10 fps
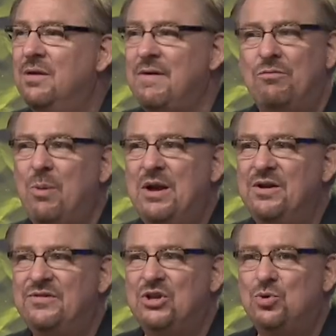you ever been
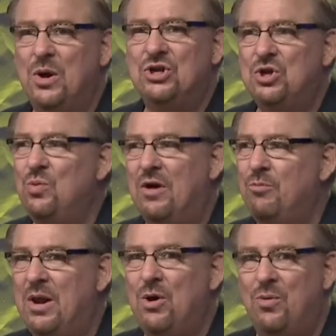in a situation where
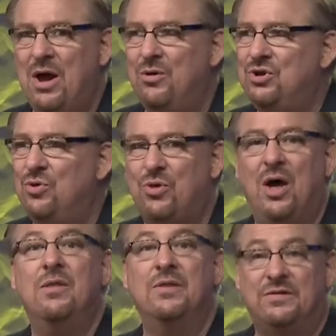everybody around you
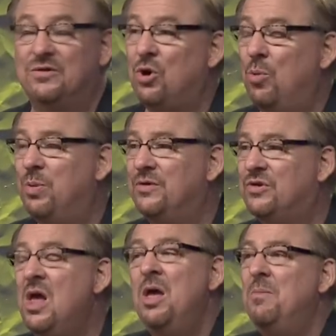thought this is
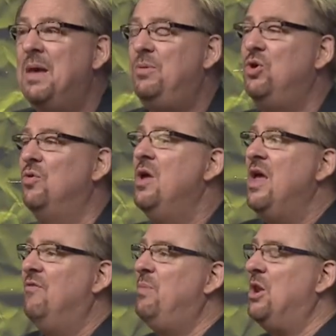hopeless? Maybe you
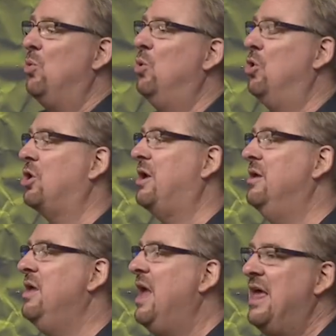have been at work
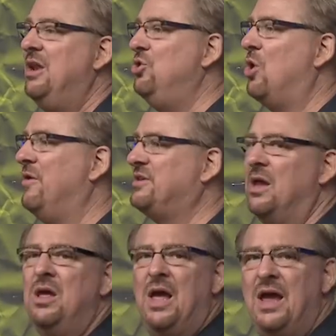and in your office
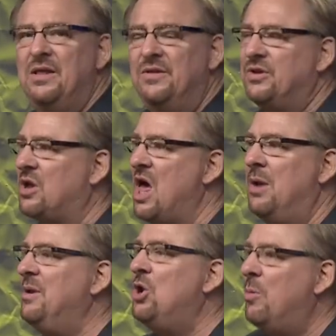say, hey, in this
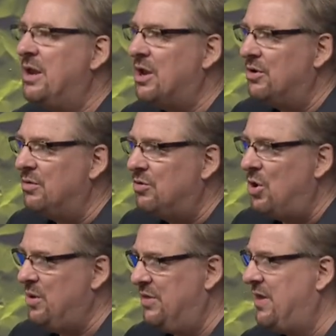economy, nobody can
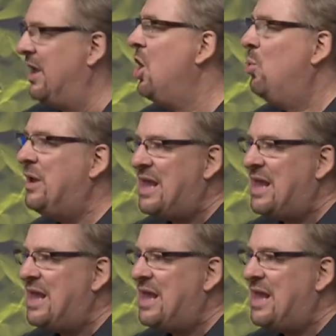grow anything. We